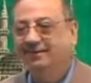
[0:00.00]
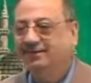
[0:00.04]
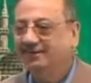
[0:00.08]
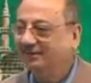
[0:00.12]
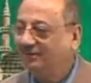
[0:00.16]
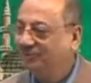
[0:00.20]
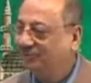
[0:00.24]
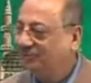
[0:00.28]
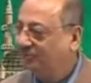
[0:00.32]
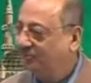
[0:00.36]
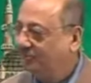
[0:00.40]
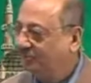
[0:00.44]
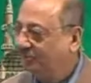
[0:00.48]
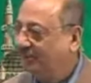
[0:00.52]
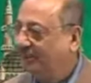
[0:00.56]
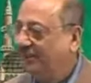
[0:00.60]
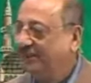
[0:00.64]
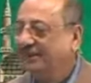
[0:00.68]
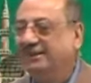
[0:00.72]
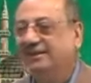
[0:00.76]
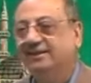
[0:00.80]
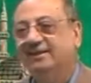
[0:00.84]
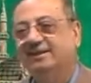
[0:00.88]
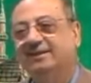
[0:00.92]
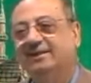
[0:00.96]

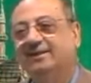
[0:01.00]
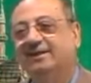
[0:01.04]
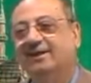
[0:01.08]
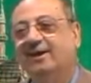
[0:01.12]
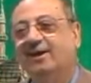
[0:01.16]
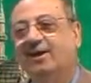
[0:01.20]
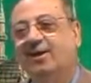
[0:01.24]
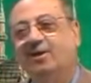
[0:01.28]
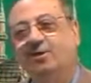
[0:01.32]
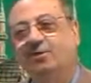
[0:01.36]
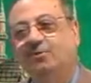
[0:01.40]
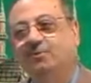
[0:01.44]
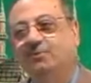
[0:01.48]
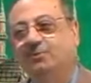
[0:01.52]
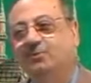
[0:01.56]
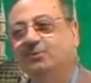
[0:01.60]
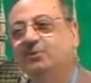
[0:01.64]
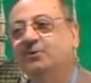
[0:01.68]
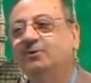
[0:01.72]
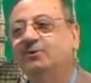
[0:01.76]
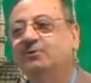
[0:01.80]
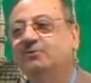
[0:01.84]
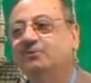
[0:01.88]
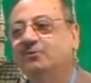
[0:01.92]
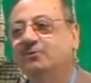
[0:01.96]
see how
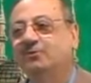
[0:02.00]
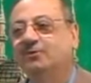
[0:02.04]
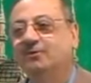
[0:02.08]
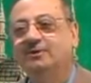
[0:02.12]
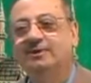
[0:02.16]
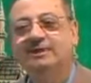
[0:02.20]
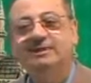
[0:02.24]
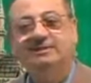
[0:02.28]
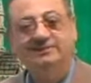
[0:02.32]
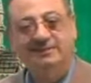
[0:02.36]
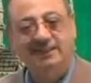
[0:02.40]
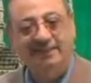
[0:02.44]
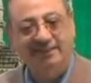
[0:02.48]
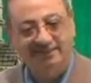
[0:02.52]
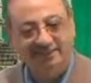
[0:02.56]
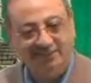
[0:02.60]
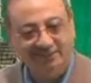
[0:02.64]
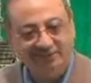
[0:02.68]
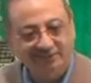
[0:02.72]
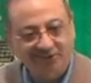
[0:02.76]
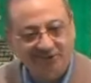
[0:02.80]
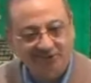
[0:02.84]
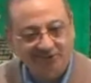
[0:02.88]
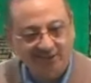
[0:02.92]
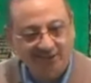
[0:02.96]
beautiful the
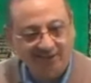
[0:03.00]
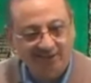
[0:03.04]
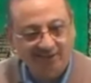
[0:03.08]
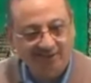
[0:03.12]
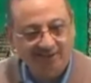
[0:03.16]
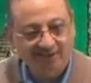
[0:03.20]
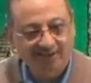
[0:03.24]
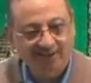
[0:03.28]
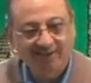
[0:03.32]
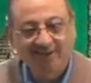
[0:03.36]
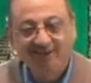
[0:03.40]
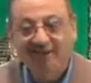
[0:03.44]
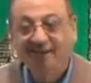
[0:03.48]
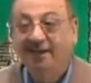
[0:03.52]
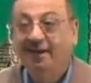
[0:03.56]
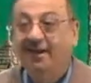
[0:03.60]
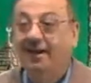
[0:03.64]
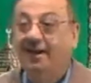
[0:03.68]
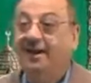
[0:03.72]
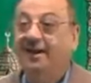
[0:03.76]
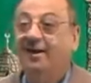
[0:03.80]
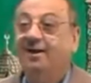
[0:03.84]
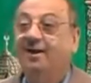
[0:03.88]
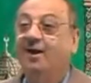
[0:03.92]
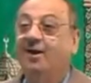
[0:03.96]
sentences are
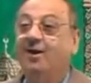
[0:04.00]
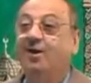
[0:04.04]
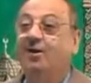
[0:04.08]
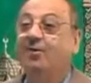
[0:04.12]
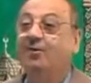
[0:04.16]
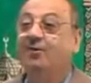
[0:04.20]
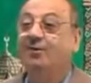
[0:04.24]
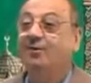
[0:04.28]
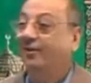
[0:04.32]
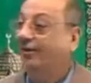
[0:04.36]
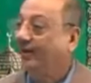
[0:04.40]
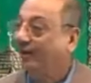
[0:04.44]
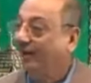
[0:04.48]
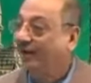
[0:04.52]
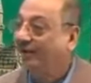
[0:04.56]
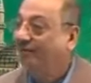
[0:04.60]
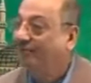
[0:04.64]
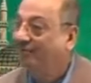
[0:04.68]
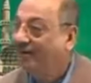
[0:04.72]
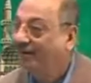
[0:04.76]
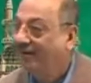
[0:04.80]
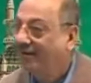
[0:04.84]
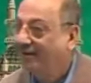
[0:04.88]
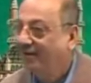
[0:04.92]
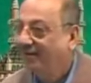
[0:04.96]
and how
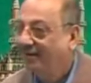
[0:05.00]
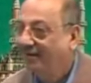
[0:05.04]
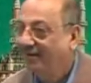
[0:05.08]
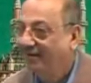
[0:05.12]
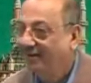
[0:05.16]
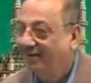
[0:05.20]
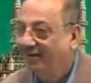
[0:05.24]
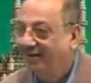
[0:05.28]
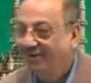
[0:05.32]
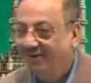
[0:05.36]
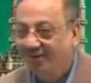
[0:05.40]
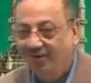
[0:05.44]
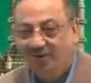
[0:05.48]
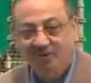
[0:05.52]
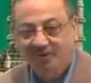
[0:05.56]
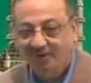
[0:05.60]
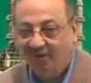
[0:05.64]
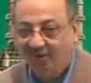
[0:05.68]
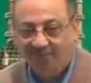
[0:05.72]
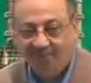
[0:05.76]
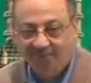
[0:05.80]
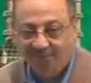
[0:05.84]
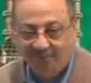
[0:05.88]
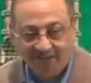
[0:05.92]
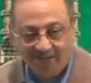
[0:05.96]
clever Dr.
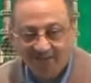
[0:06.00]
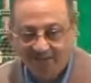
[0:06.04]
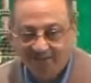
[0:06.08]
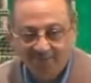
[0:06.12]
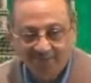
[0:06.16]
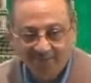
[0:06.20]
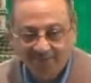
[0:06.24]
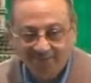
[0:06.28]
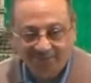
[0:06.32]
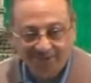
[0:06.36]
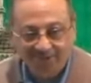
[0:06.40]
Abdurrahim is,